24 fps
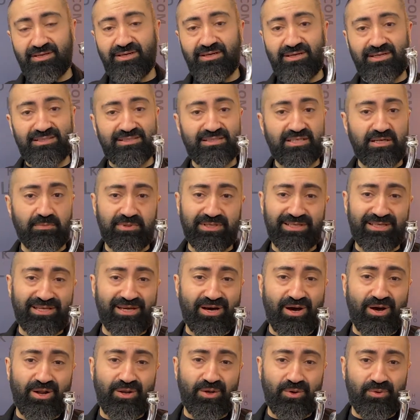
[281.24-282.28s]
is completely
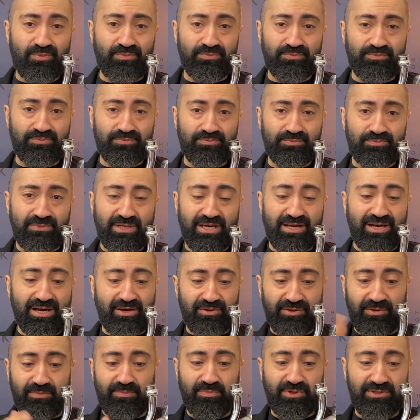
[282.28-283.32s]
hollow, and how
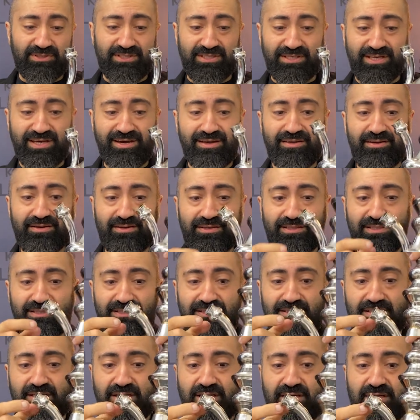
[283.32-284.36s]
they're put together is
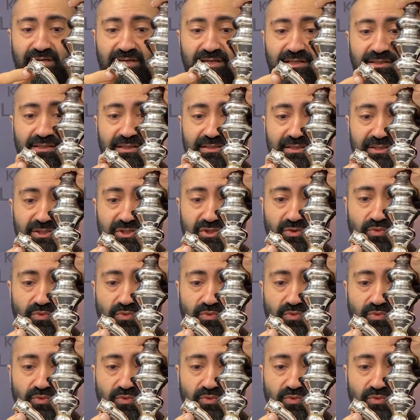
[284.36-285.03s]
there's this